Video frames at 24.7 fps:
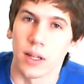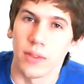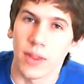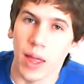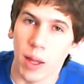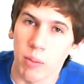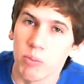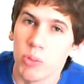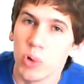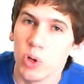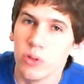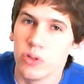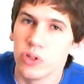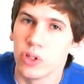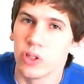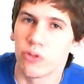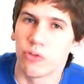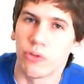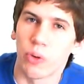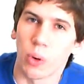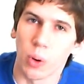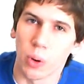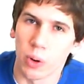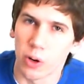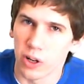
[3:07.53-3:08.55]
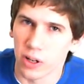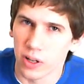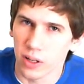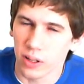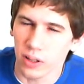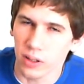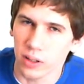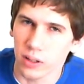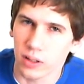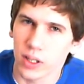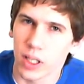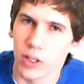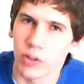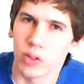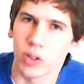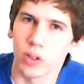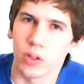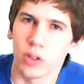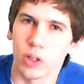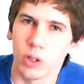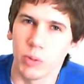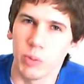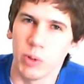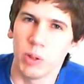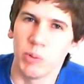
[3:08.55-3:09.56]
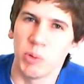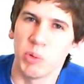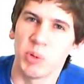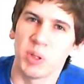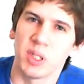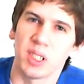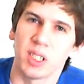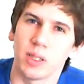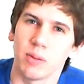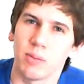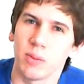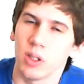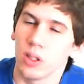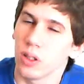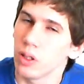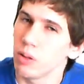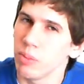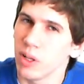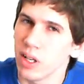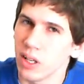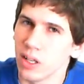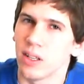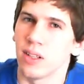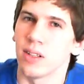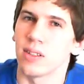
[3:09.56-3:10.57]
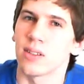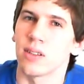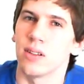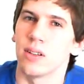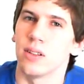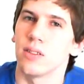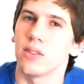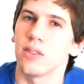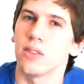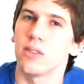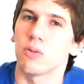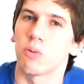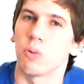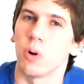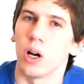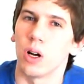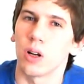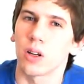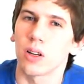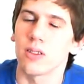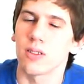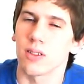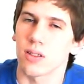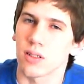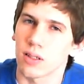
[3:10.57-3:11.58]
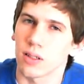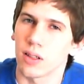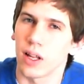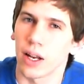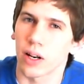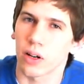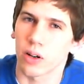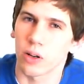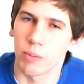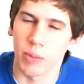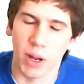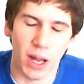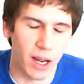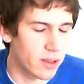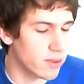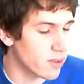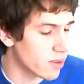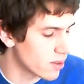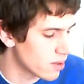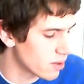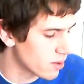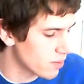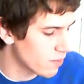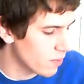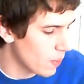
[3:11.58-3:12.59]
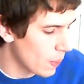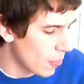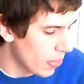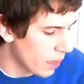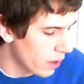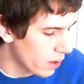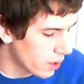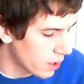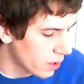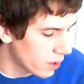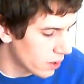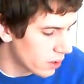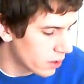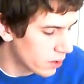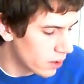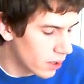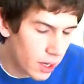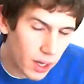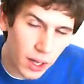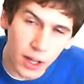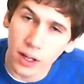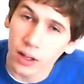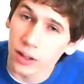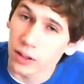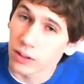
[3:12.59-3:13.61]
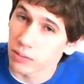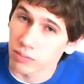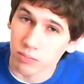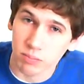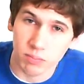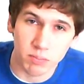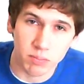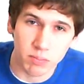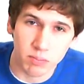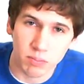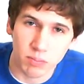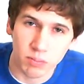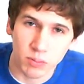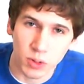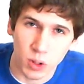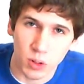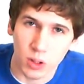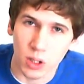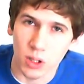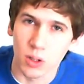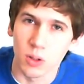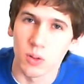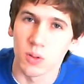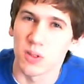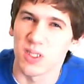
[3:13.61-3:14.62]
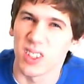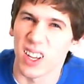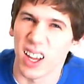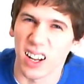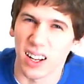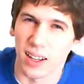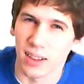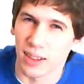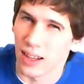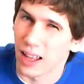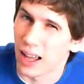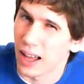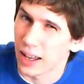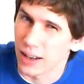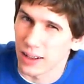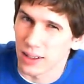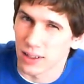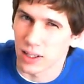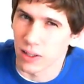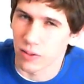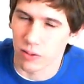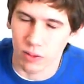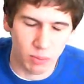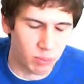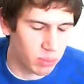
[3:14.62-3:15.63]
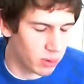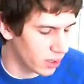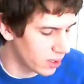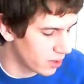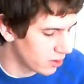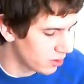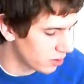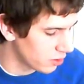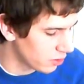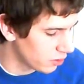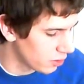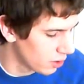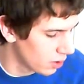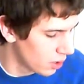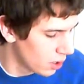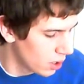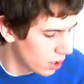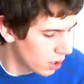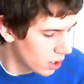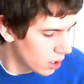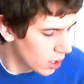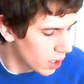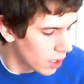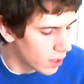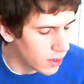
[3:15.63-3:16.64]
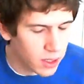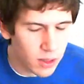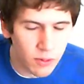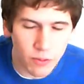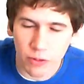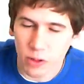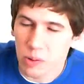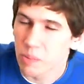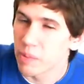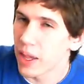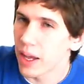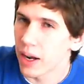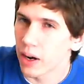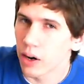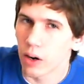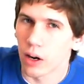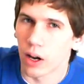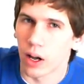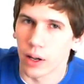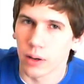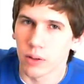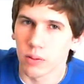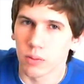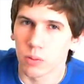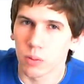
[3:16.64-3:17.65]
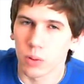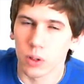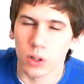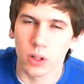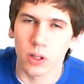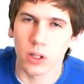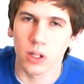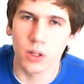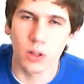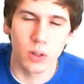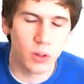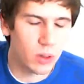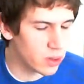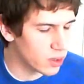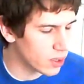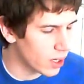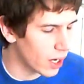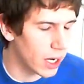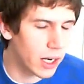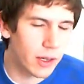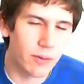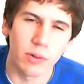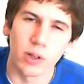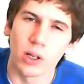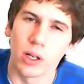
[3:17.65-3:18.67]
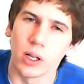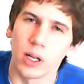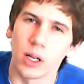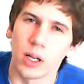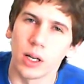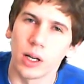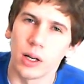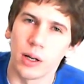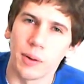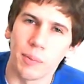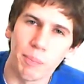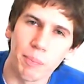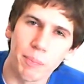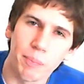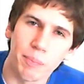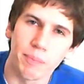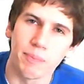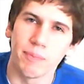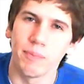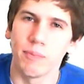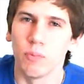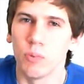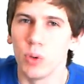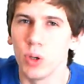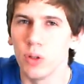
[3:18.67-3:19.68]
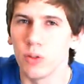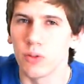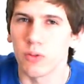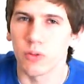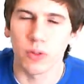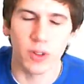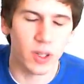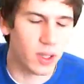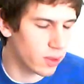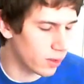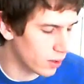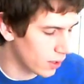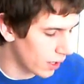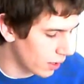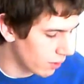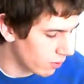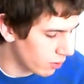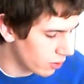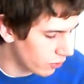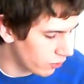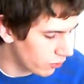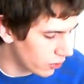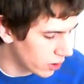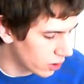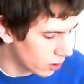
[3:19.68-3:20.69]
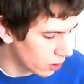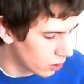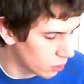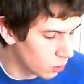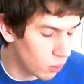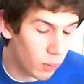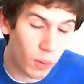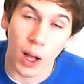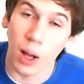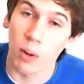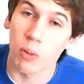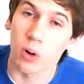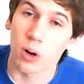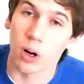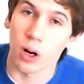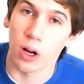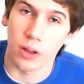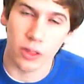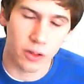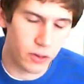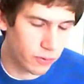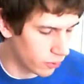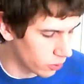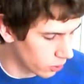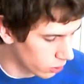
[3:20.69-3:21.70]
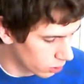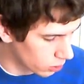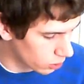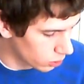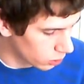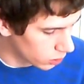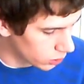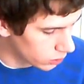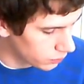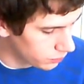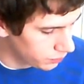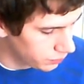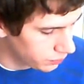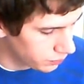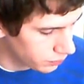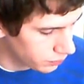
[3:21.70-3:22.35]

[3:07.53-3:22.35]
That moves you forward, gives you a little bit of momentum, a little bit of dissonance as well, because it's a lot of chromaticism. You can use that a lot in different places. And then from there on, we're going to use kind of a root 5th kind of a feel while we're on the 4 chord.